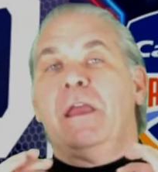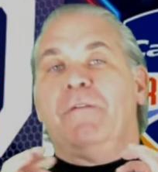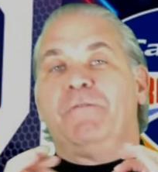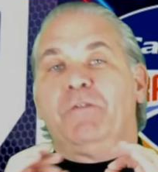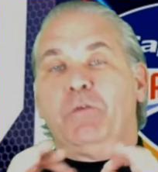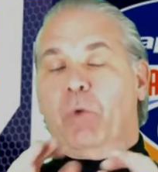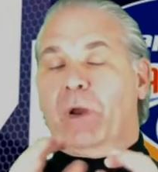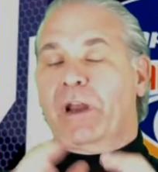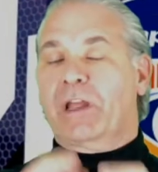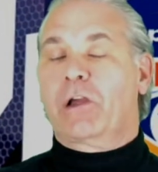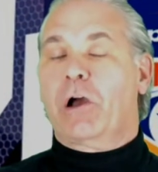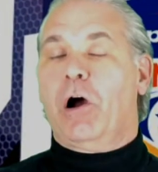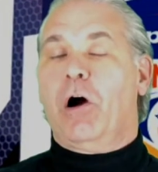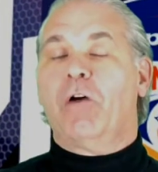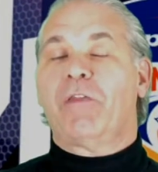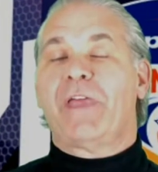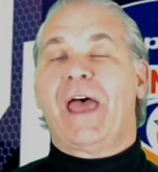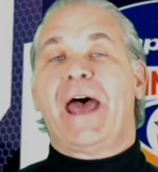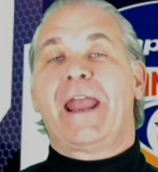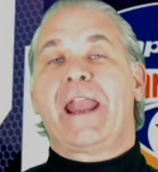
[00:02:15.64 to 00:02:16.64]
If you want to
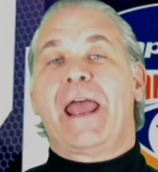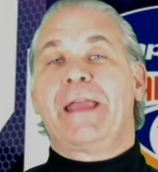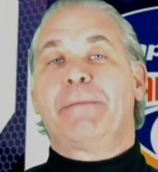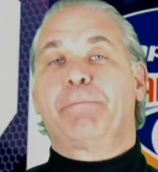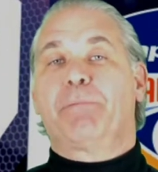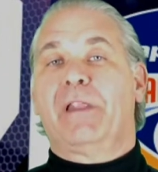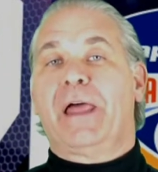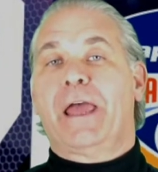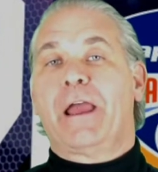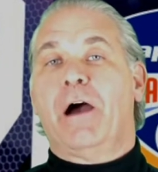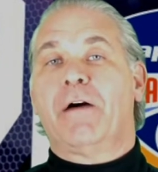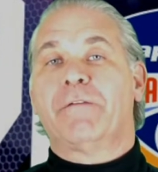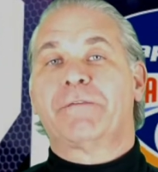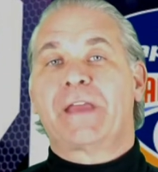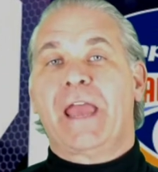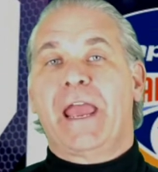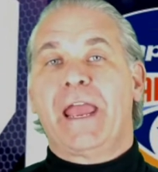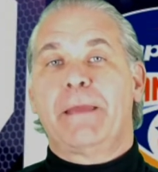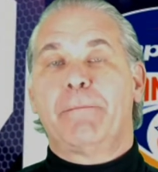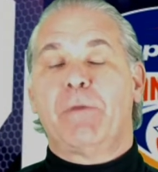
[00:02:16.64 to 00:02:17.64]
call that a playoff
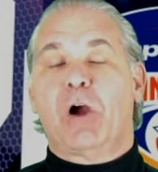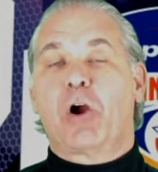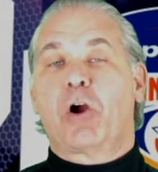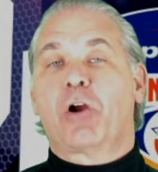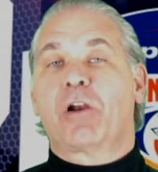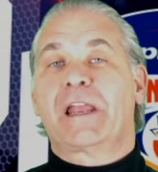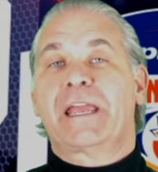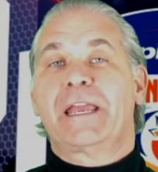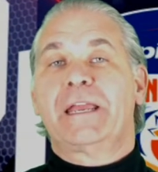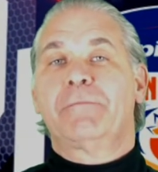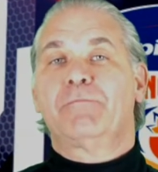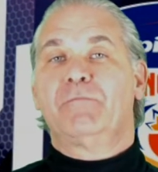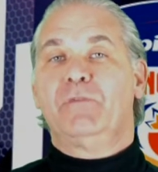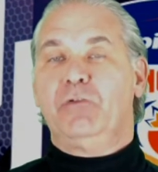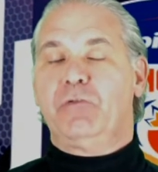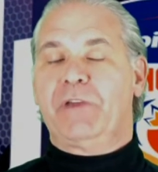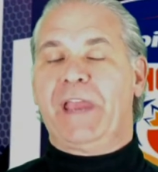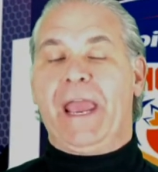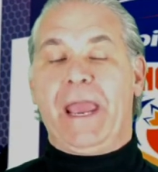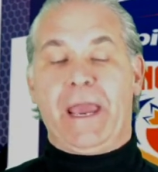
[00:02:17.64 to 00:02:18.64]
game early,
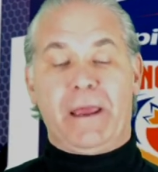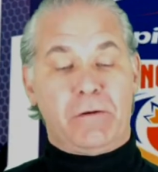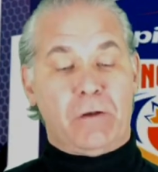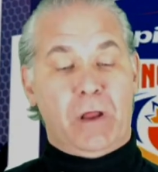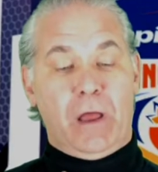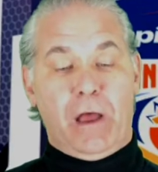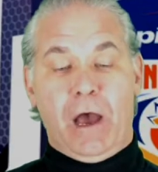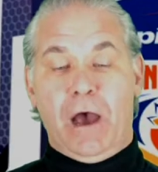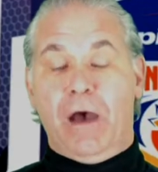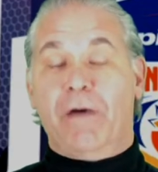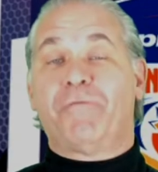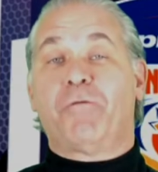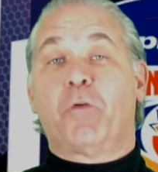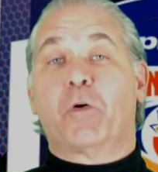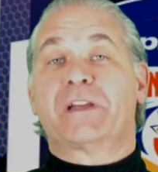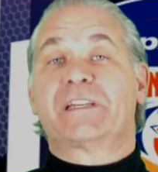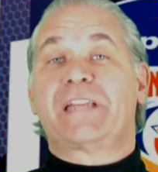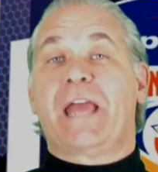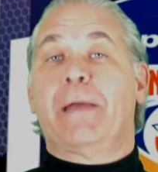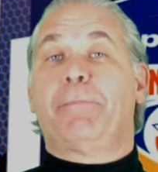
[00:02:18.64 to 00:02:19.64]
you can.
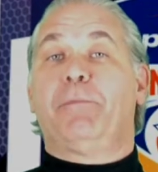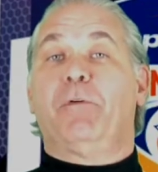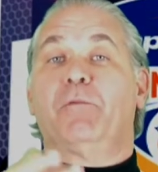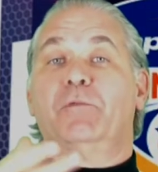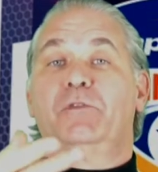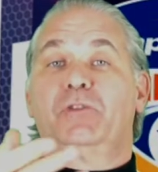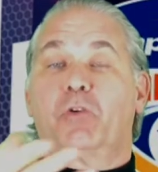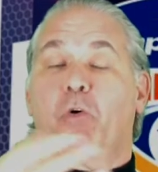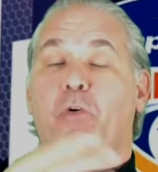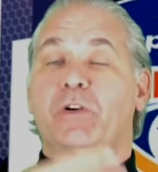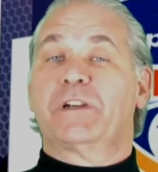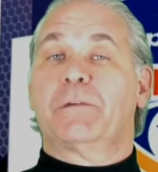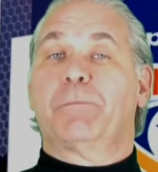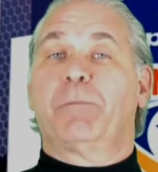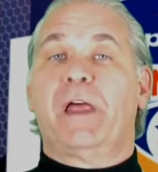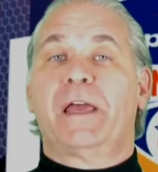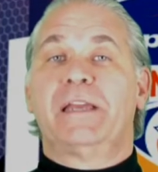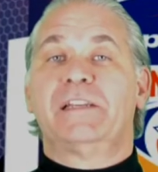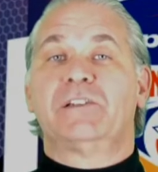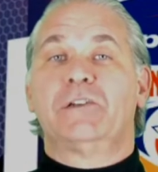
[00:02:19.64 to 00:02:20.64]
For example, Georgia
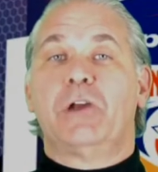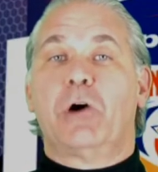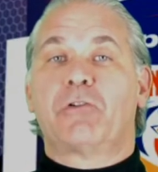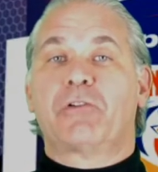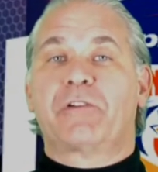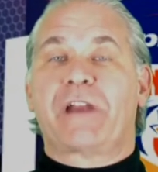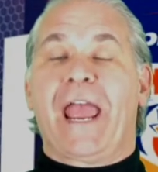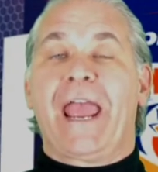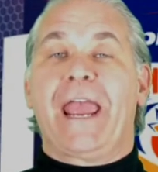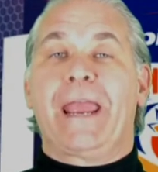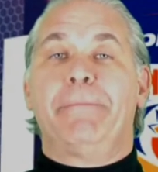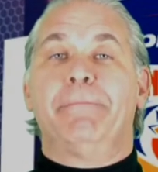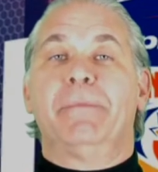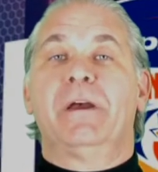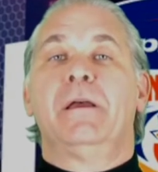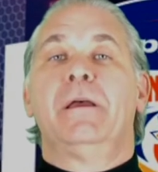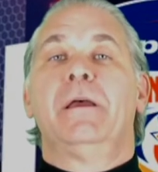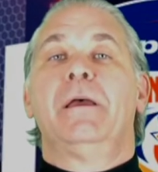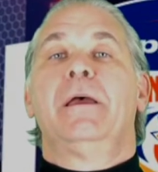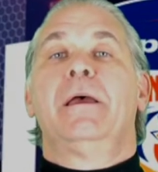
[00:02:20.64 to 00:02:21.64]
plays Notre Dame.
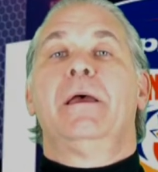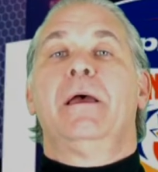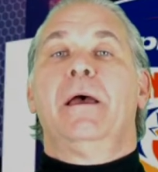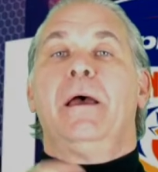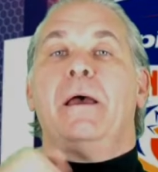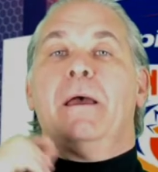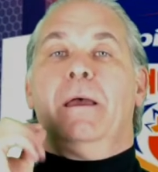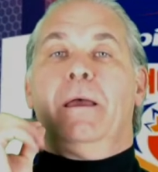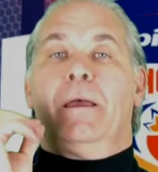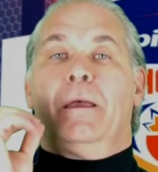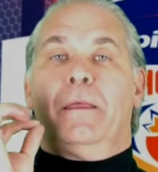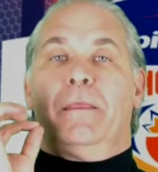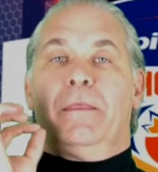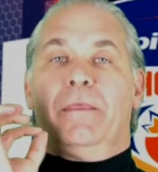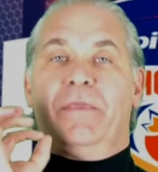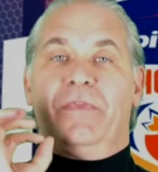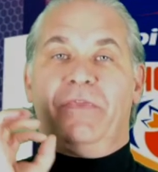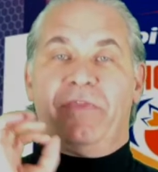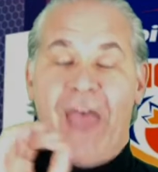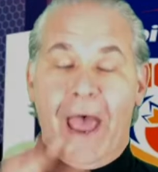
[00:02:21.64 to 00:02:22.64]

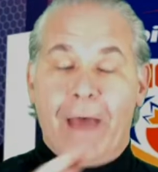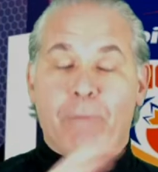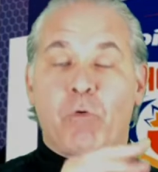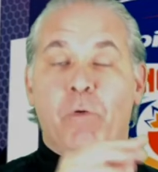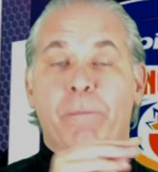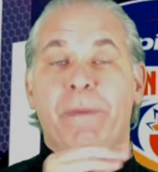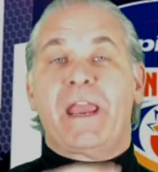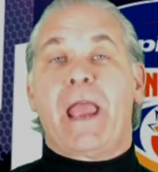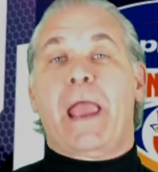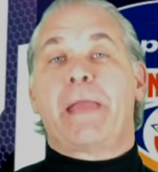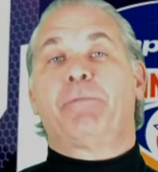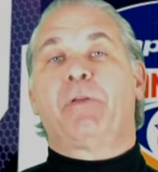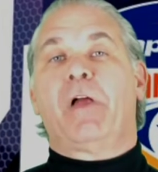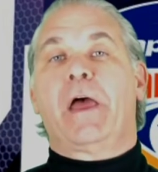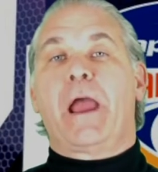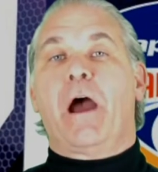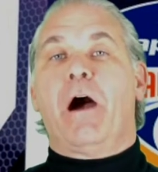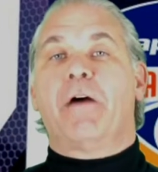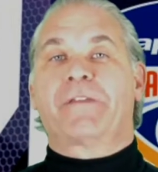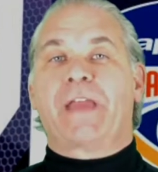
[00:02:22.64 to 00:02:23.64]
That will be a
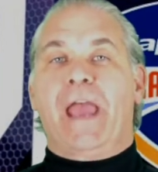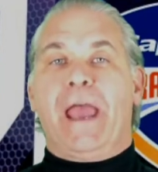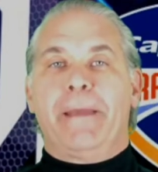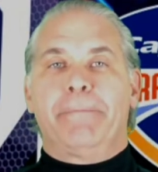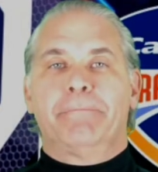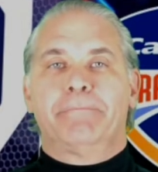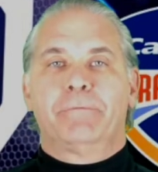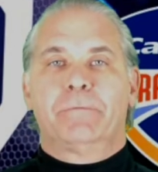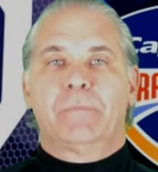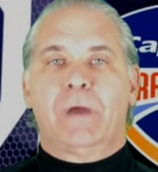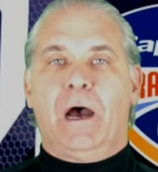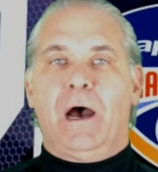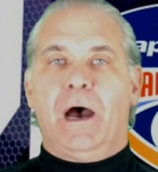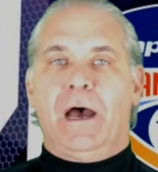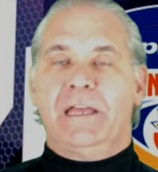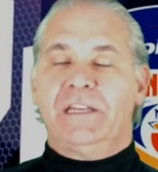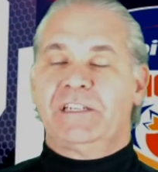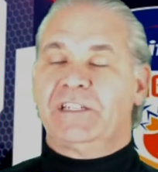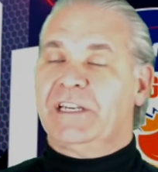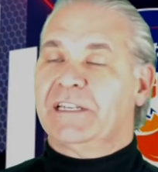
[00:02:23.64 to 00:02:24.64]
playoff game.
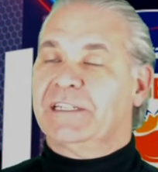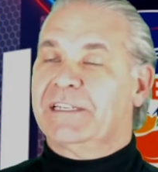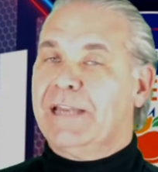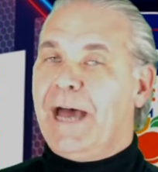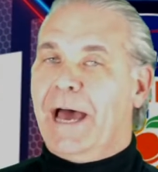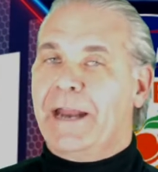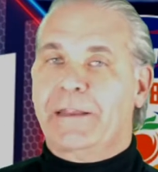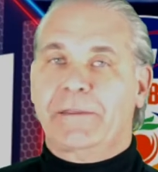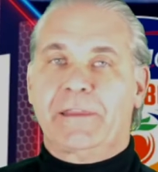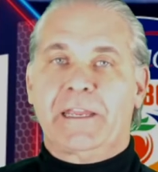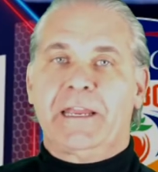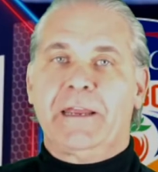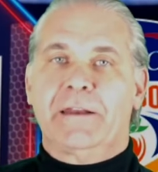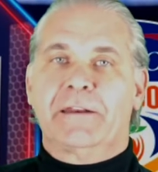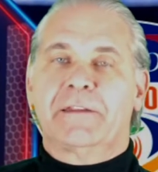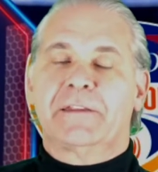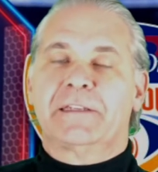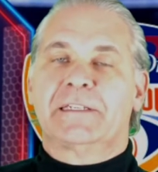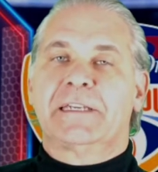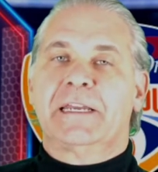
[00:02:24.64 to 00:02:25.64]
It's just not at the
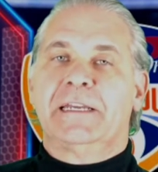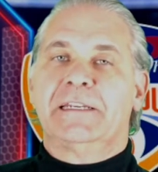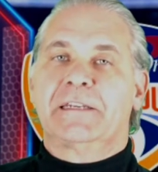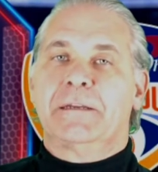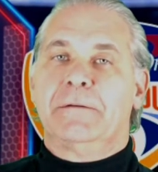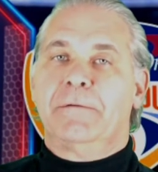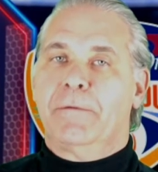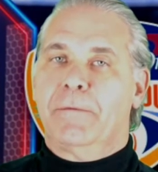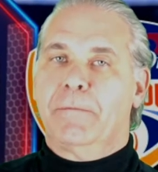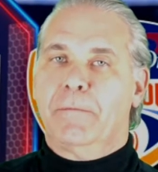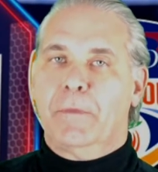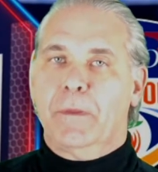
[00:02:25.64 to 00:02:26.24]
end of the season.